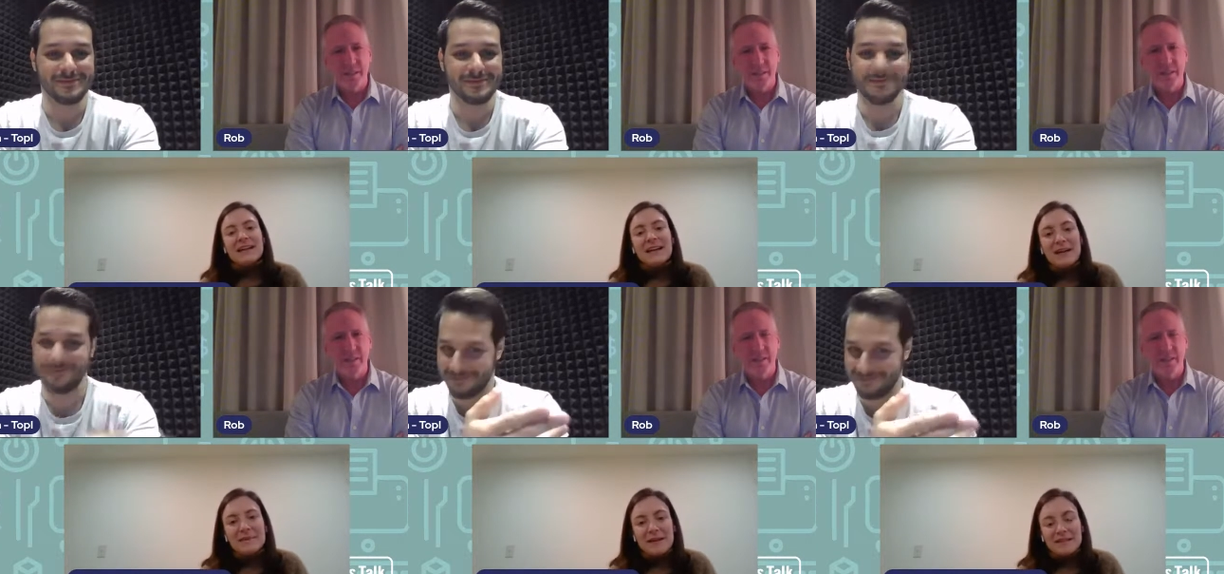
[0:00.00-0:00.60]

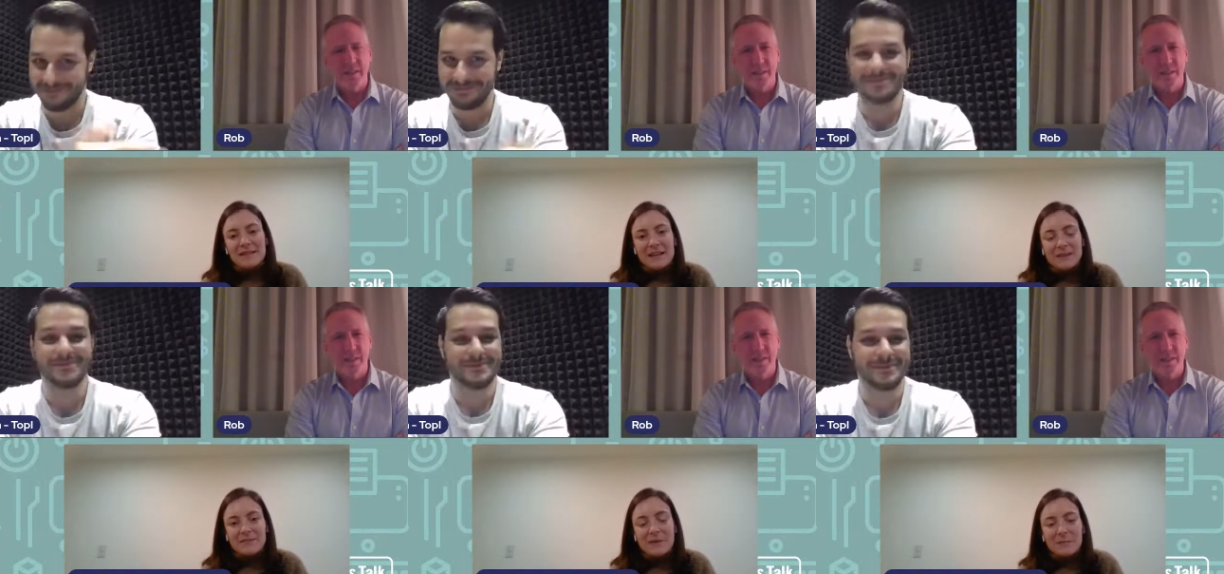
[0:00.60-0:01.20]
Speaker 1: And
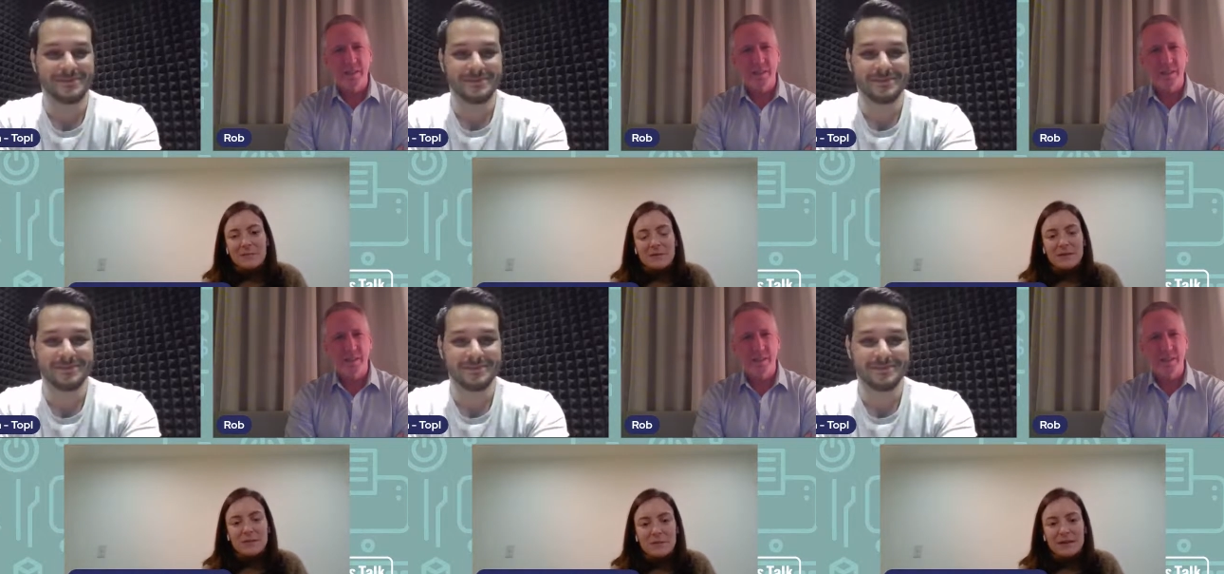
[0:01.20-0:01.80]
that's probably
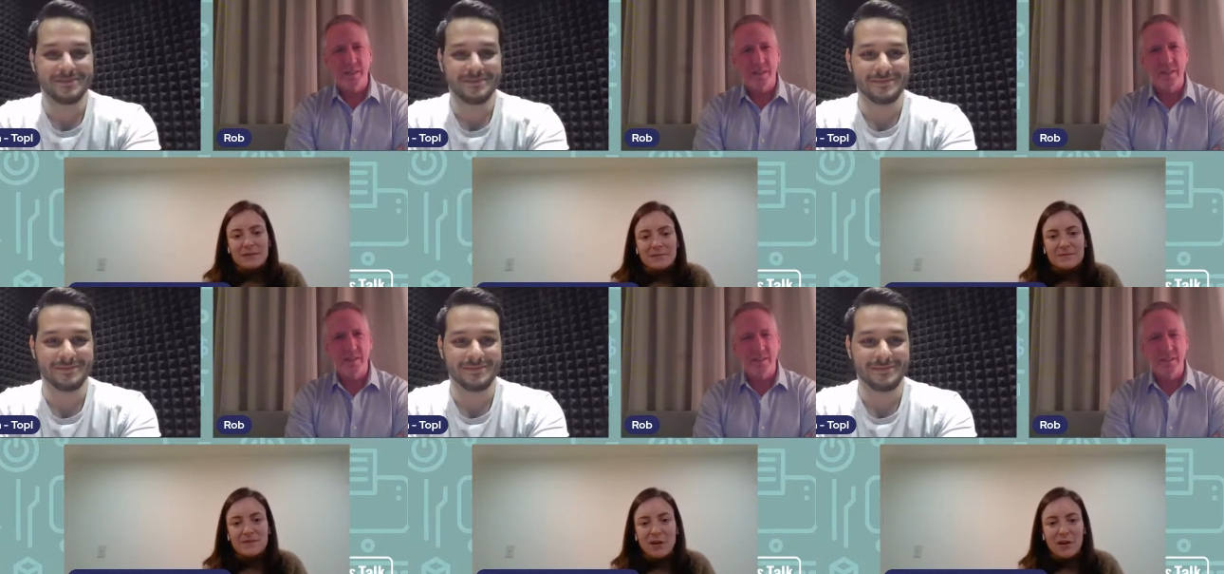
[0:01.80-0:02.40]
where we'll be
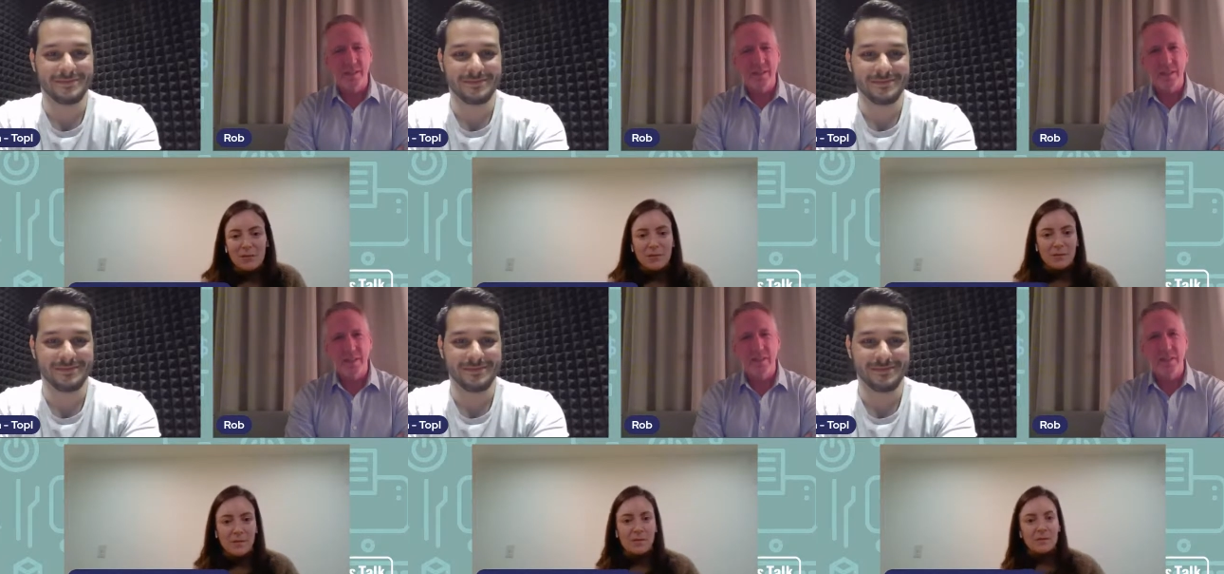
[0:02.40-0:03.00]
sharing
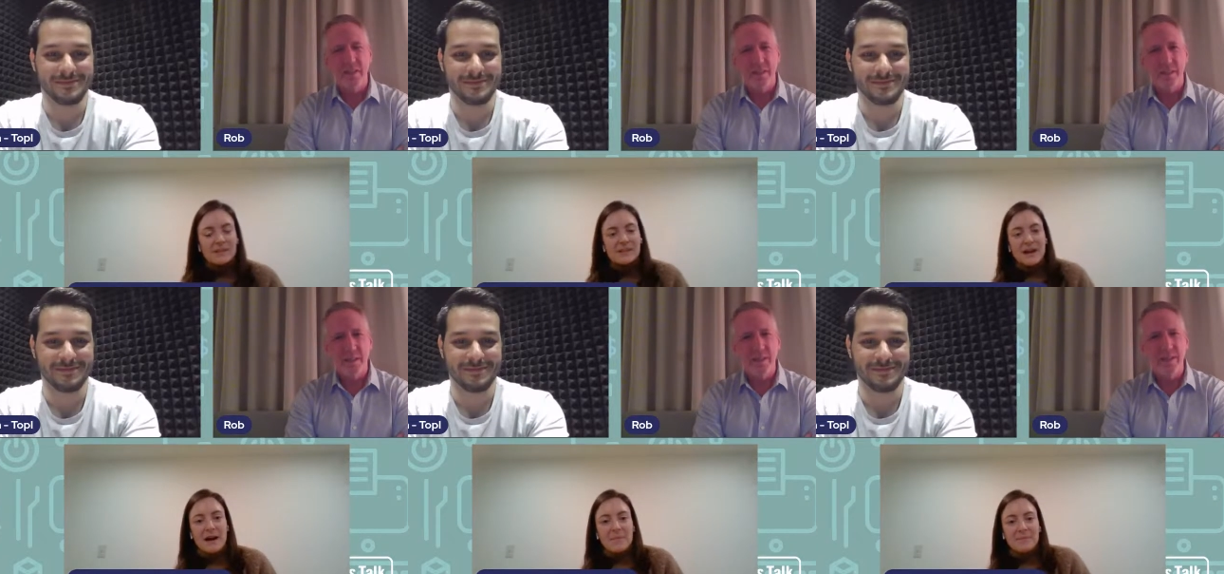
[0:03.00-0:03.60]
more about what's to
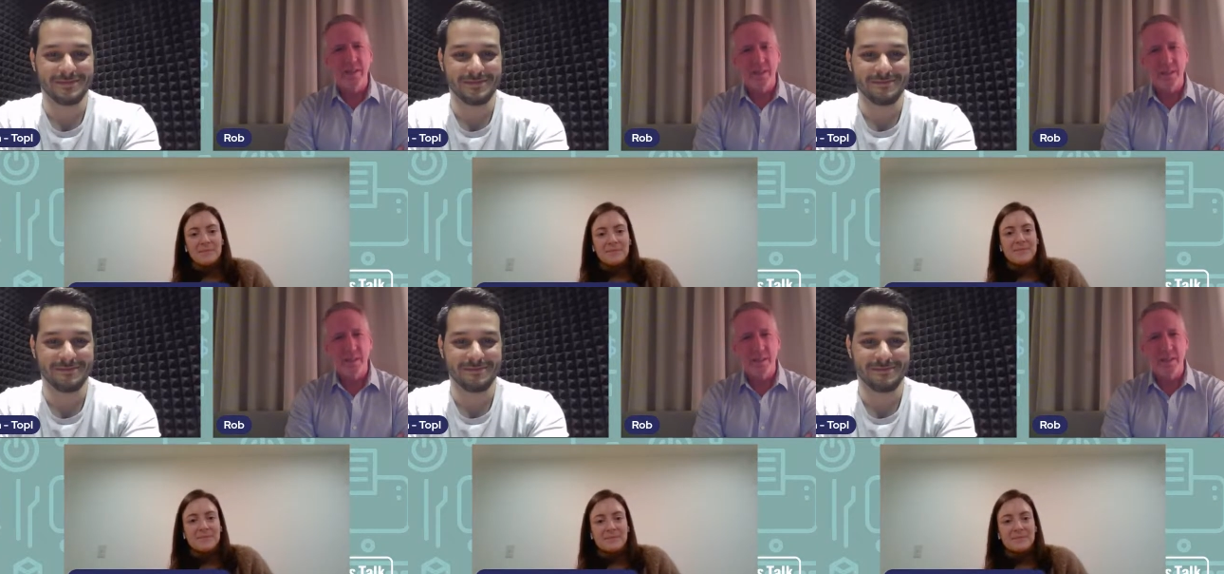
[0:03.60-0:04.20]
come.
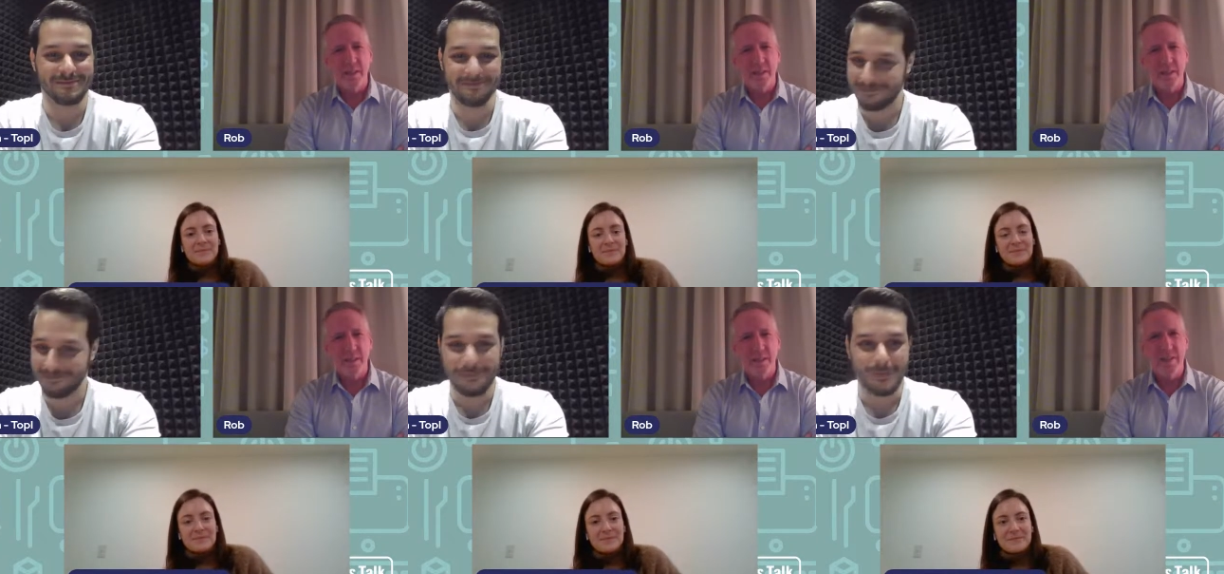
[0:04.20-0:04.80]

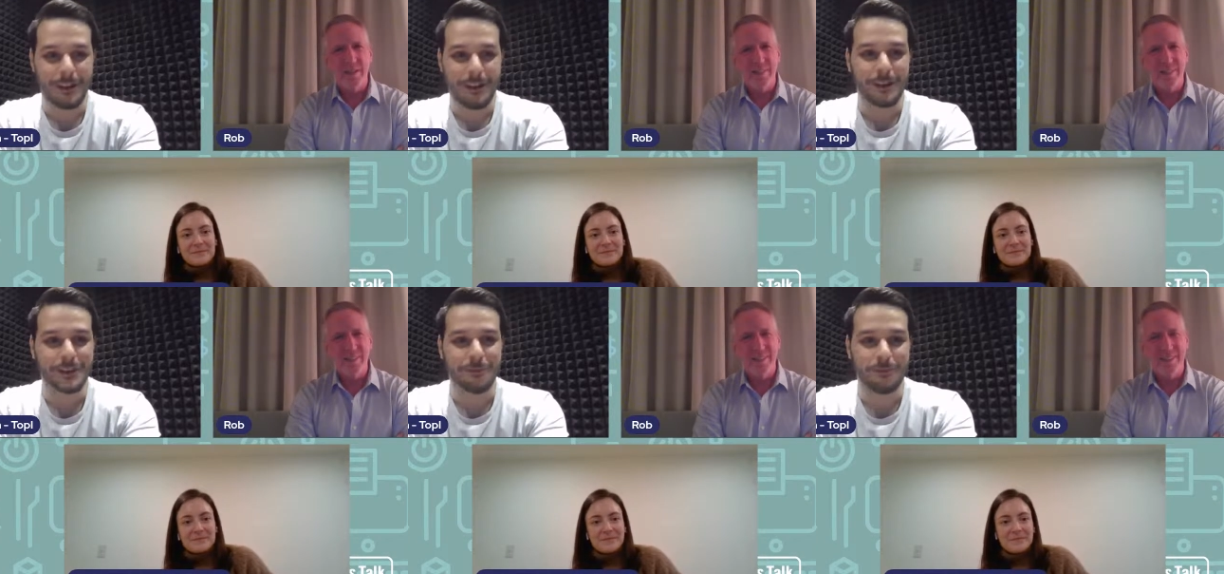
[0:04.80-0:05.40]

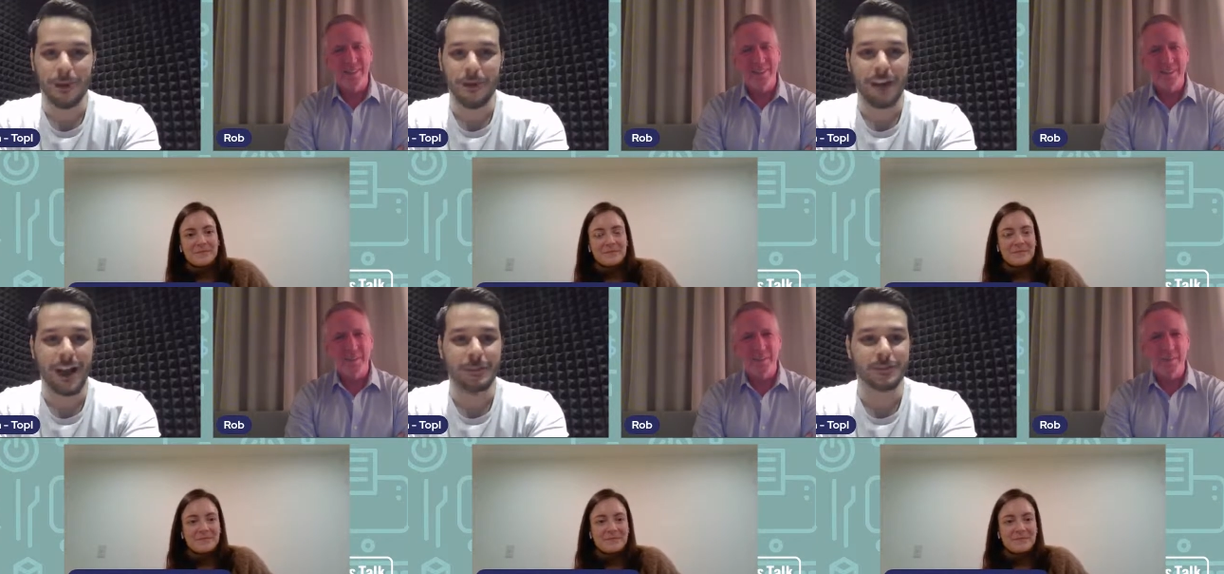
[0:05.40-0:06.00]
Speaker 2: Awesome. Well,
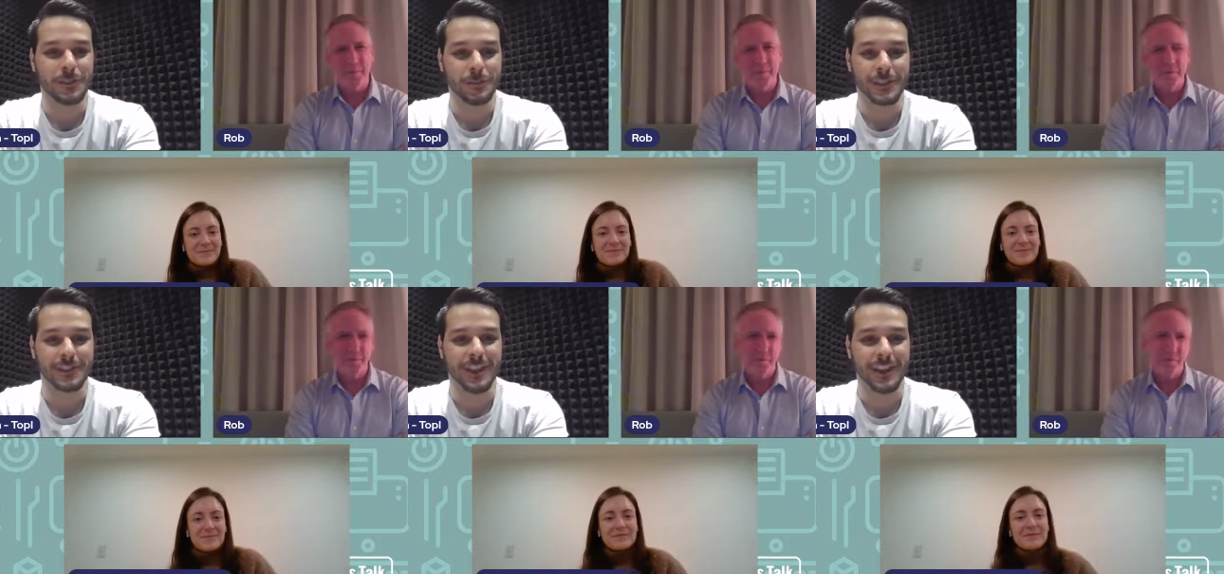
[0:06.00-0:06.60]
I'm super
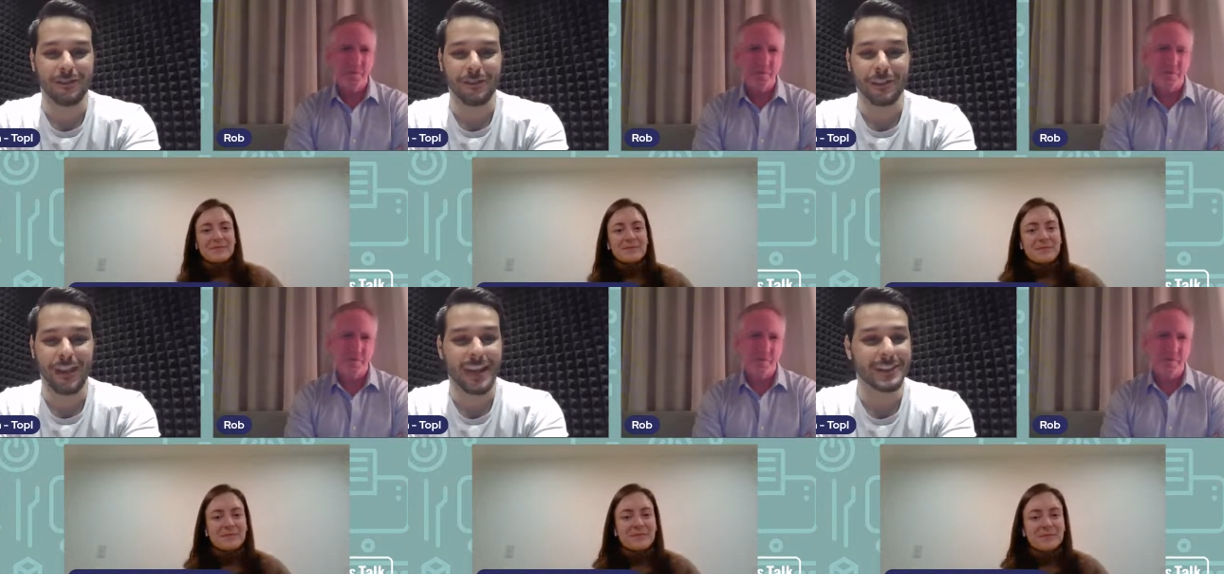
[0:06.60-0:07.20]
excited for
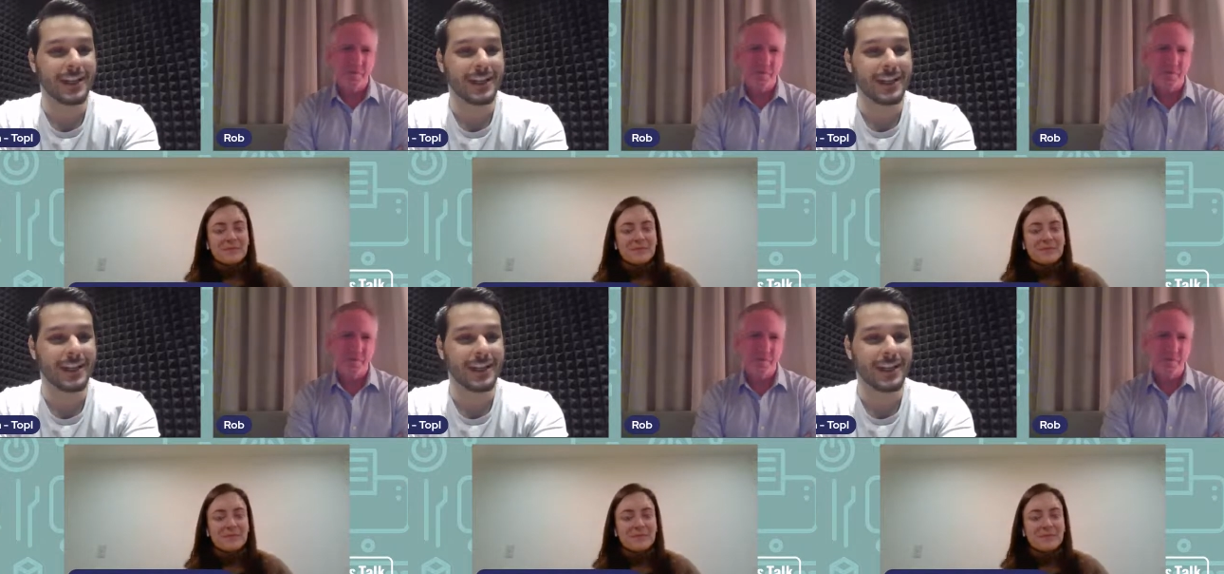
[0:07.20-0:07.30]
that.